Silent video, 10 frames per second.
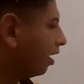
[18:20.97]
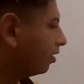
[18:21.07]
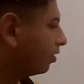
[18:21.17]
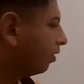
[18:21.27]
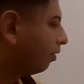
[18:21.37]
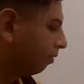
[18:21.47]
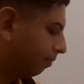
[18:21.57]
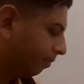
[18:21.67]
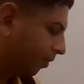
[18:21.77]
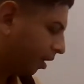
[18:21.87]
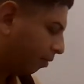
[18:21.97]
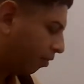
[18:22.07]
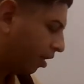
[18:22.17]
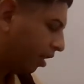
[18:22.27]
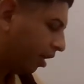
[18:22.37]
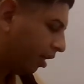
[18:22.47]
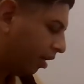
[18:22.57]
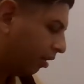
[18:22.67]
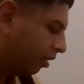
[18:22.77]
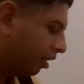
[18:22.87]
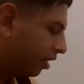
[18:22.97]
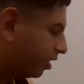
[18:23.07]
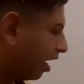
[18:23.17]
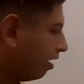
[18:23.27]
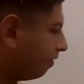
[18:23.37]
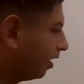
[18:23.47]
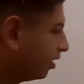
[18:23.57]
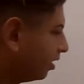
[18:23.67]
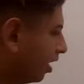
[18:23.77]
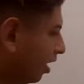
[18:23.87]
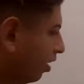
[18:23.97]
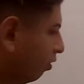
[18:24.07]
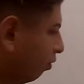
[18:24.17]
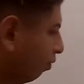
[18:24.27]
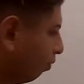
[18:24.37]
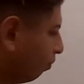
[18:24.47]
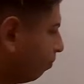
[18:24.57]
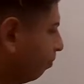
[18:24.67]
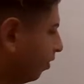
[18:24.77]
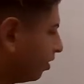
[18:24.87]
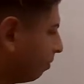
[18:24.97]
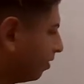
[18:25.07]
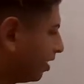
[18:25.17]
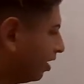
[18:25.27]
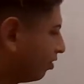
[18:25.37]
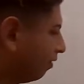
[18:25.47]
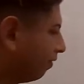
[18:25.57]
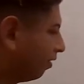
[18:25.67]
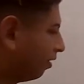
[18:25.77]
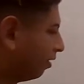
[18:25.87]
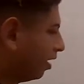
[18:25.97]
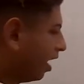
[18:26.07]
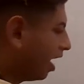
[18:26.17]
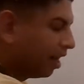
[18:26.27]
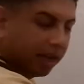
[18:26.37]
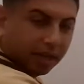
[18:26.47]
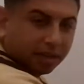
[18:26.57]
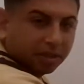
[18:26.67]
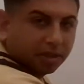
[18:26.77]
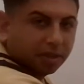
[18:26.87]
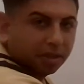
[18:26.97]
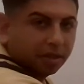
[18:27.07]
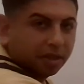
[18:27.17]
And so one of the side effects is that there's a potential for headaches.